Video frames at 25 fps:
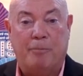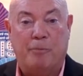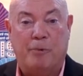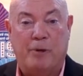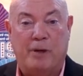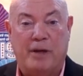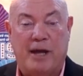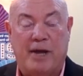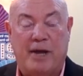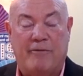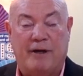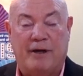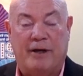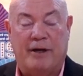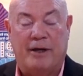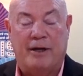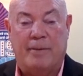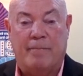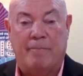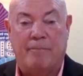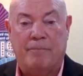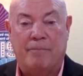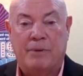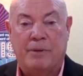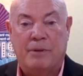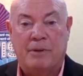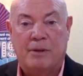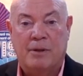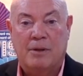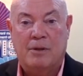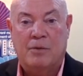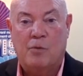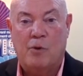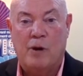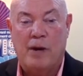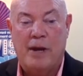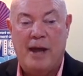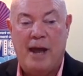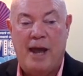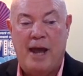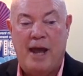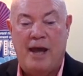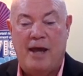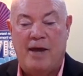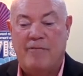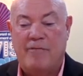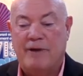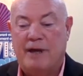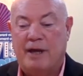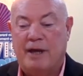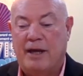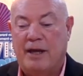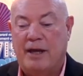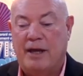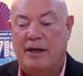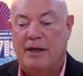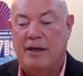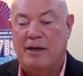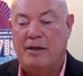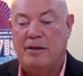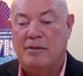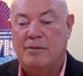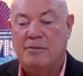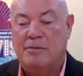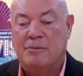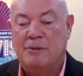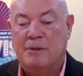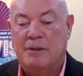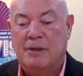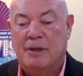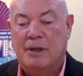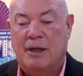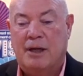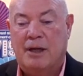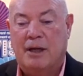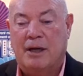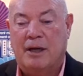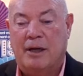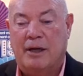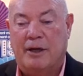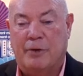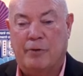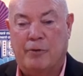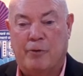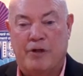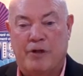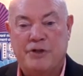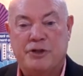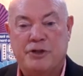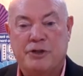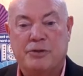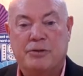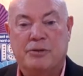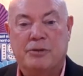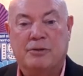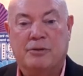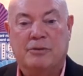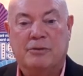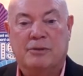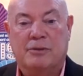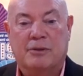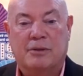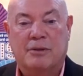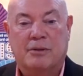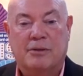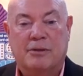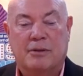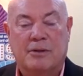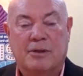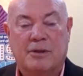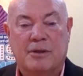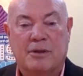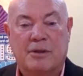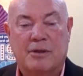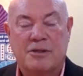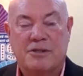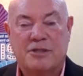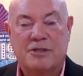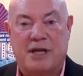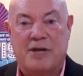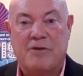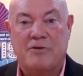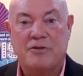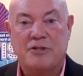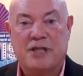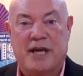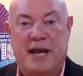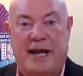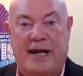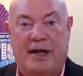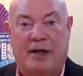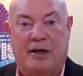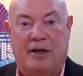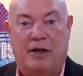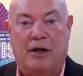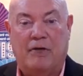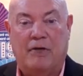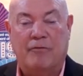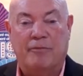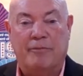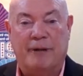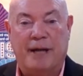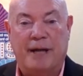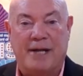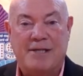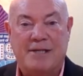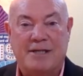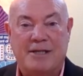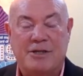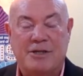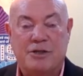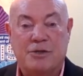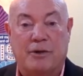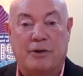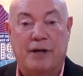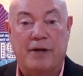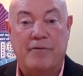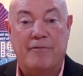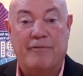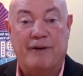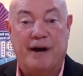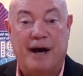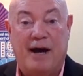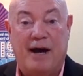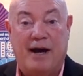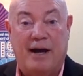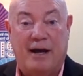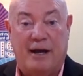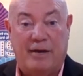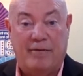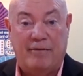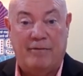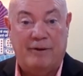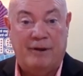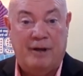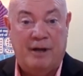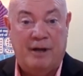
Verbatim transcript: We have a um, we have a uh, an original sales catalog from 1925